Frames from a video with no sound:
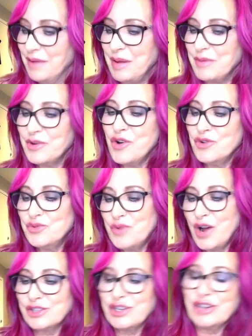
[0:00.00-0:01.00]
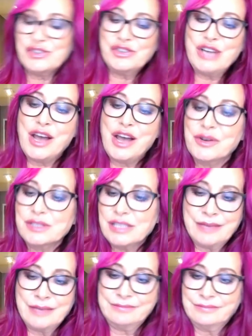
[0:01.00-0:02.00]
People go, oh, Dwan, it's because you know. It's
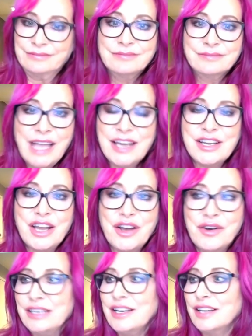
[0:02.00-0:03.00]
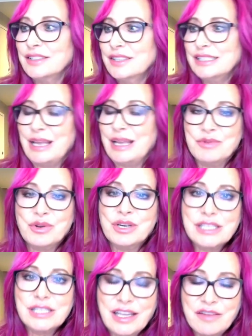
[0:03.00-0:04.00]
like, I don't know. I knocked on the same door
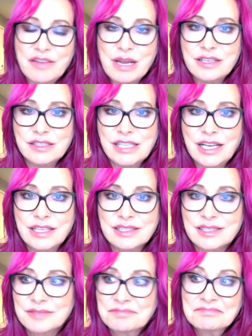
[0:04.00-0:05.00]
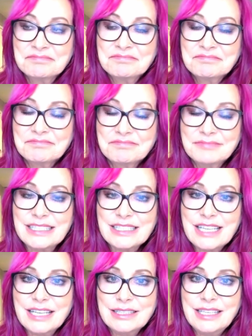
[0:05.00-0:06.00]
just like everybody else does. Just
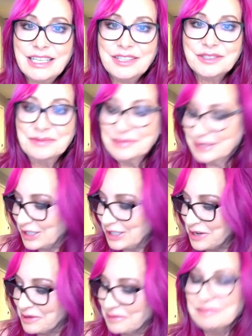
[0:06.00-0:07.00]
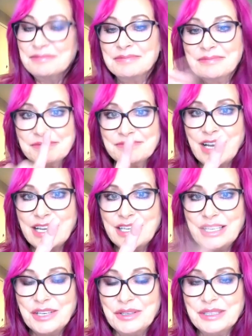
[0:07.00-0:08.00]
got the deal. So if I
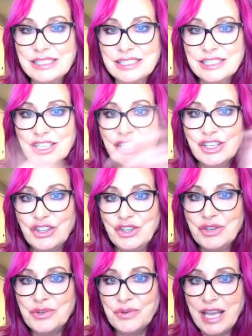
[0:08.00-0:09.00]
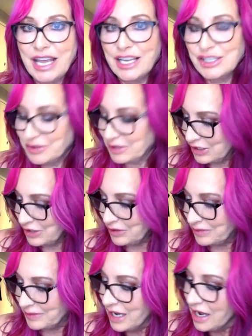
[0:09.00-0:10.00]
can do it, you can do it
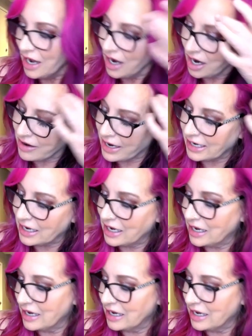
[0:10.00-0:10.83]
too. All right.